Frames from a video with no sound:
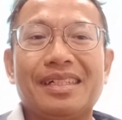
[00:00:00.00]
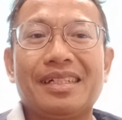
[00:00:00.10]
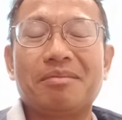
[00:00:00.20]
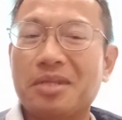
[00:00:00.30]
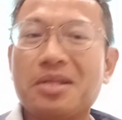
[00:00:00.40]

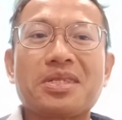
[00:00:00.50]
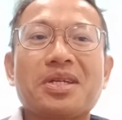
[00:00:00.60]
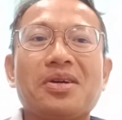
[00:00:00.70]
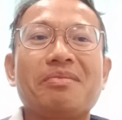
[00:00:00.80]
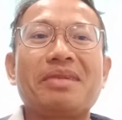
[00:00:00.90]
more
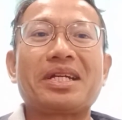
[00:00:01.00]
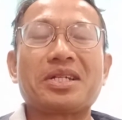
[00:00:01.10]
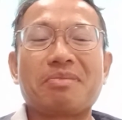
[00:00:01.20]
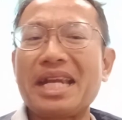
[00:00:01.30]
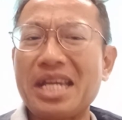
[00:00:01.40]
so
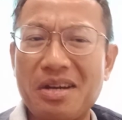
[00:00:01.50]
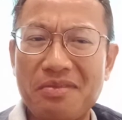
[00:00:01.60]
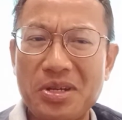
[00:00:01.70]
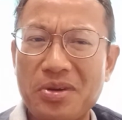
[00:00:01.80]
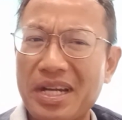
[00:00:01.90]
because many of
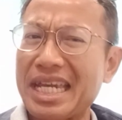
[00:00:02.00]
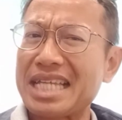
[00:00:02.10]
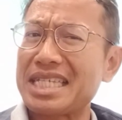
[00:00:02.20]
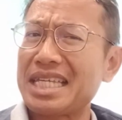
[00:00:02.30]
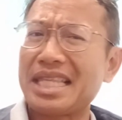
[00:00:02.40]
you are
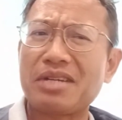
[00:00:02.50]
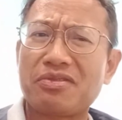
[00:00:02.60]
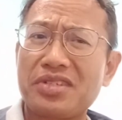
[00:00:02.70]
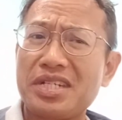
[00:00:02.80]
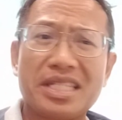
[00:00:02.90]
getting that
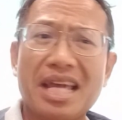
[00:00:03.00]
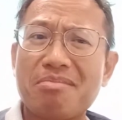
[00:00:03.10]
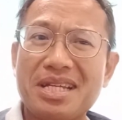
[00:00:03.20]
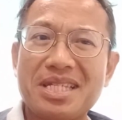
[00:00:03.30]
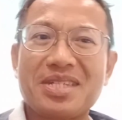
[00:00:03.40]
free
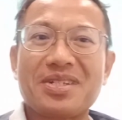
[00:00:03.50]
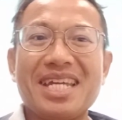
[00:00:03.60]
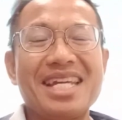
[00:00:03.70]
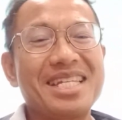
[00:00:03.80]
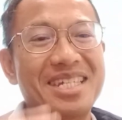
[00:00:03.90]
tablets,
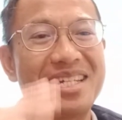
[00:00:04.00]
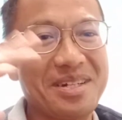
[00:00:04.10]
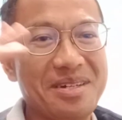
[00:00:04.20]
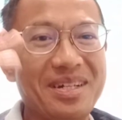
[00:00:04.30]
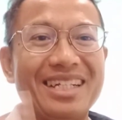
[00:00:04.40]
okay,
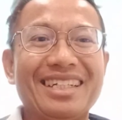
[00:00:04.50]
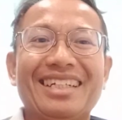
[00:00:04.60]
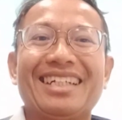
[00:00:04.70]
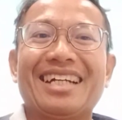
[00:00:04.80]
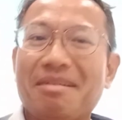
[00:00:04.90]
so
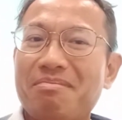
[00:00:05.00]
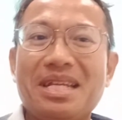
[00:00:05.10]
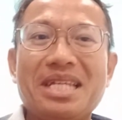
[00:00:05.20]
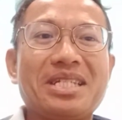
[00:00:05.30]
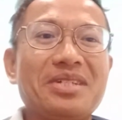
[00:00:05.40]

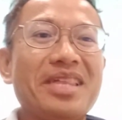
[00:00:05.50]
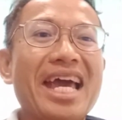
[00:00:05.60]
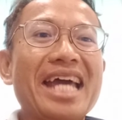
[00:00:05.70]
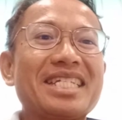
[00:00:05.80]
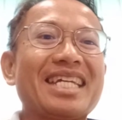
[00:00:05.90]
please do
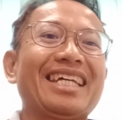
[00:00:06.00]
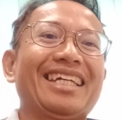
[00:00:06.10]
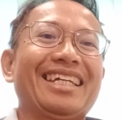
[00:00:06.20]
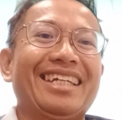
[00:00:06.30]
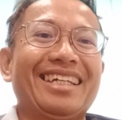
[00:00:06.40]
that,
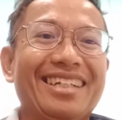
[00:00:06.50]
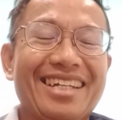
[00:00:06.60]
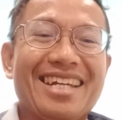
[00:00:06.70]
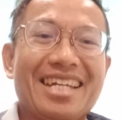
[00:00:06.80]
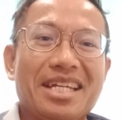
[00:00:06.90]

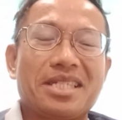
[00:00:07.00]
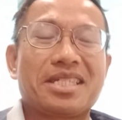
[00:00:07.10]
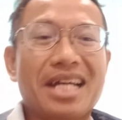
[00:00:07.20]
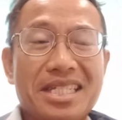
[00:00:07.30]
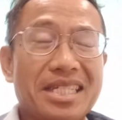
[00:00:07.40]
okay,
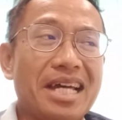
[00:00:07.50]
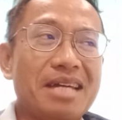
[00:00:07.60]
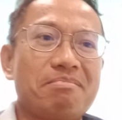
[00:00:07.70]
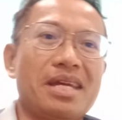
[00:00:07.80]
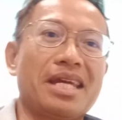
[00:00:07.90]
start
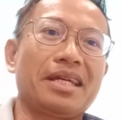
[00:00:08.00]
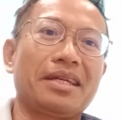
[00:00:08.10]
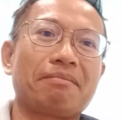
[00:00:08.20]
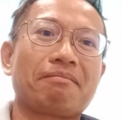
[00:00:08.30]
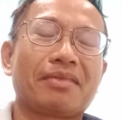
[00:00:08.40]

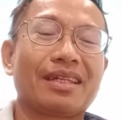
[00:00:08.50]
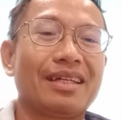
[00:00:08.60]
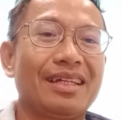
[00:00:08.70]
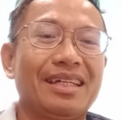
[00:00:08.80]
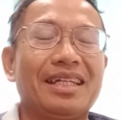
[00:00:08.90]
typing.
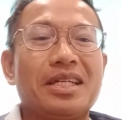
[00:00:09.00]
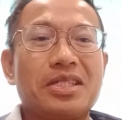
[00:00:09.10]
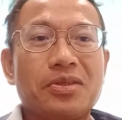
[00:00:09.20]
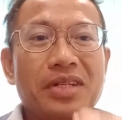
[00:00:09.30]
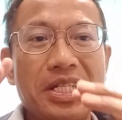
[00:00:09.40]

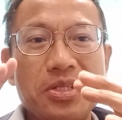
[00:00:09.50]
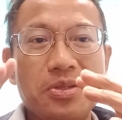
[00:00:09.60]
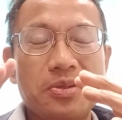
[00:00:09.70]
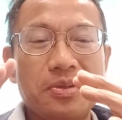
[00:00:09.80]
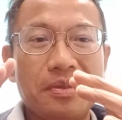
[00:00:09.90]
So you need
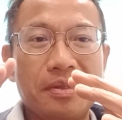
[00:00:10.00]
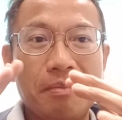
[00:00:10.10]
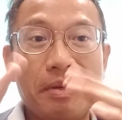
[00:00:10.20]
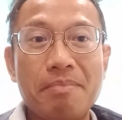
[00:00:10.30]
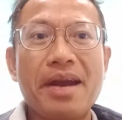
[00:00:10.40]
to
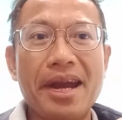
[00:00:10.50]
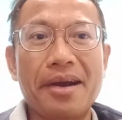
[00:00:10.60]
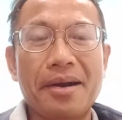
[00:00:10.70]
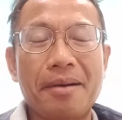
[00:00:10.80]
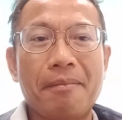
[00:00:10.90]

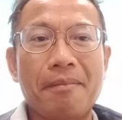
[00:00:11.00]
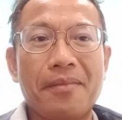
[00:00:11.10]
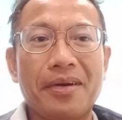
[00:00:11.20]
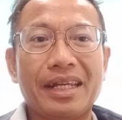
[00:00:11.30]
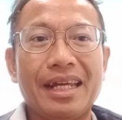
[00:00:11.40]
prepare,
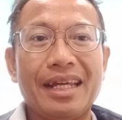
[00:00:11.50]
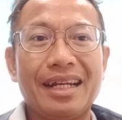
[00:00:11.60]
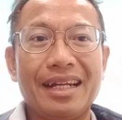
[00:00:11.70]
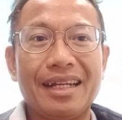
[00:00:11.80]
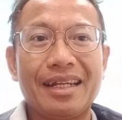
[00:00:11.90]
okay,
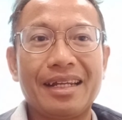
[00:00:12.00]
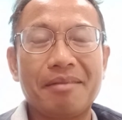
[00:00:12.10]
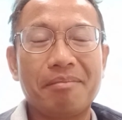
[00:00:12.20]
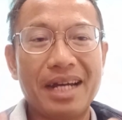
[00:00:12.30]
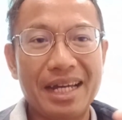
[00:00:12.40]

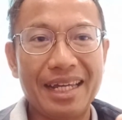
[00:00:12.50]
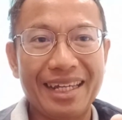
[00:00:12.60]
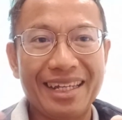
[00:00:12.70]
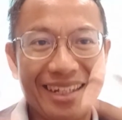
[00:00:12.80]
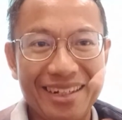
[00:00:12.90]
by
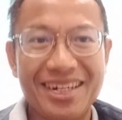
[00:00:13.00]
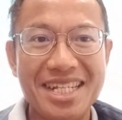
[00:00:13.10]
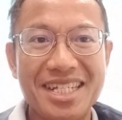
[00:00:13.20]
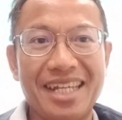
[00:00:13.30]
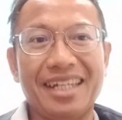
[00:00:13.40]

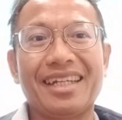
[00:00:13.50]
writing,